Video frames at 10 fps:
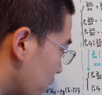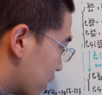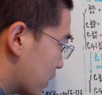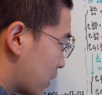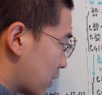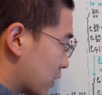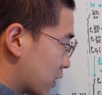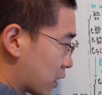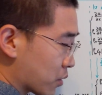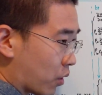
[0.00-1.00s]
This is the
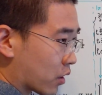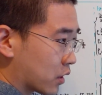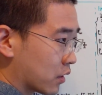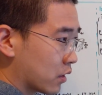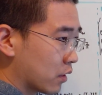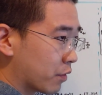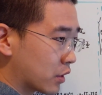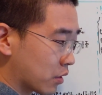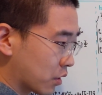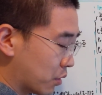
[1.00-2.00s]
6th order
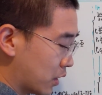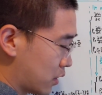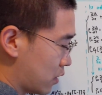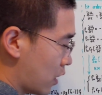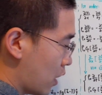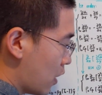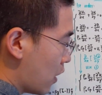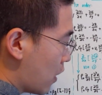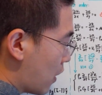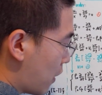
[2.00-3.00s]
differential equation.
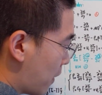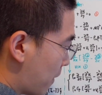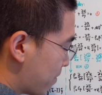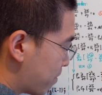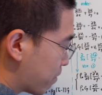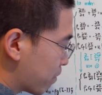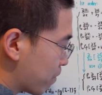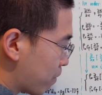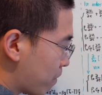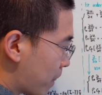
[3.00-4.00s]
And
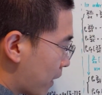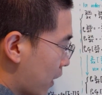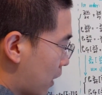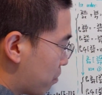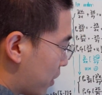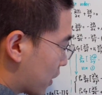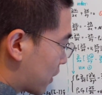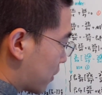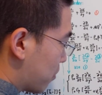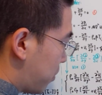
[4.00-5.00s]

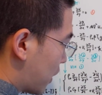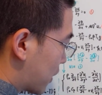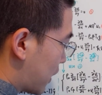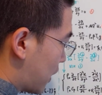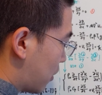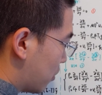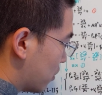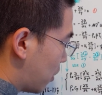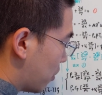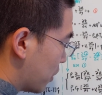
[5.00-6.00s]
plug that
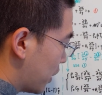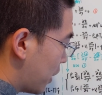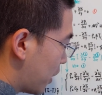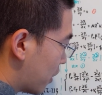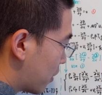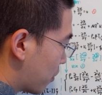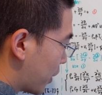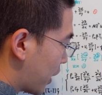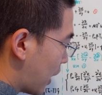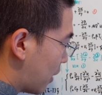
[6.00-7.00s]
all in here,
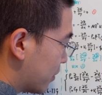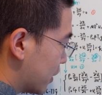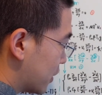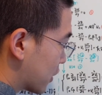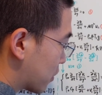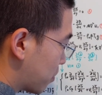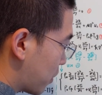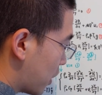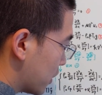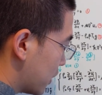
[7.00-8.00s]
we have this
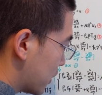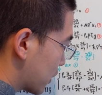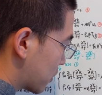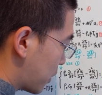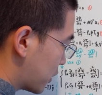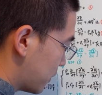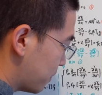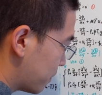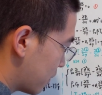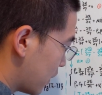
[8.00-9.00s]
expression.
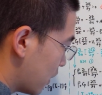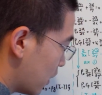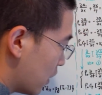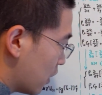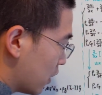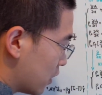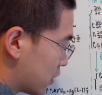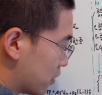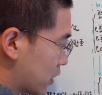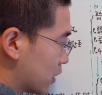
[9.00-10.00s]

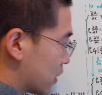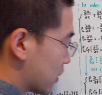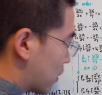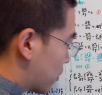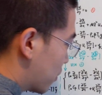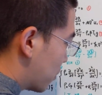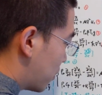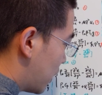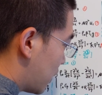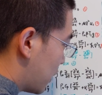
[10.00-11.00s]
So this is a
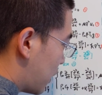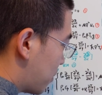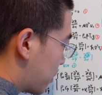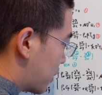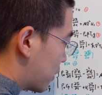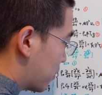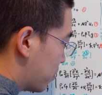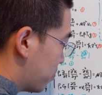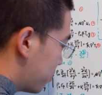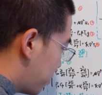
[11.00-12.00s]
Rayleigh number
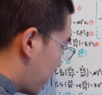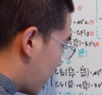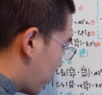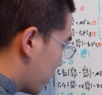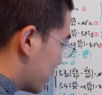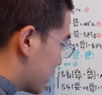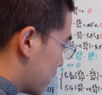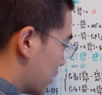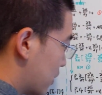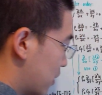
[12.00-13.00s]
with
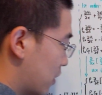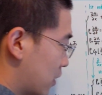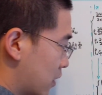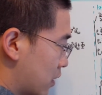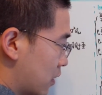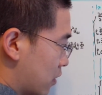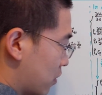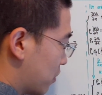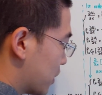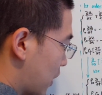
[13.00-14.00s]

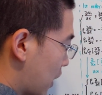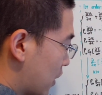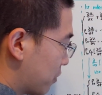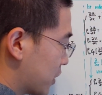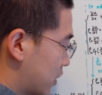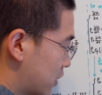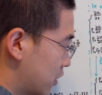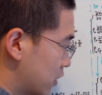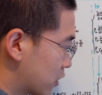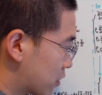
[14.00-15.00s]
n with a
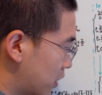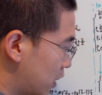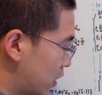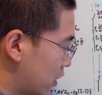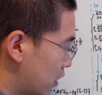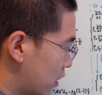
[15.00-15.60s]
discrete